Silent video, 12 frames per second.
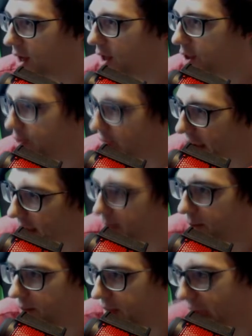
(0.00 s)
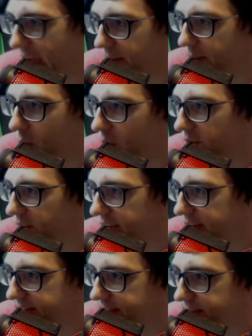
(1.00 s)
they add more
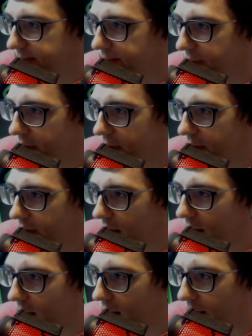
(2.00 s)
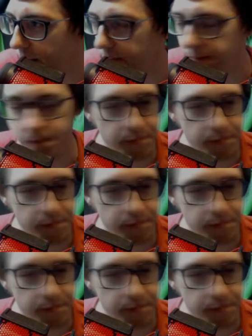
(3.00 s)
elites, I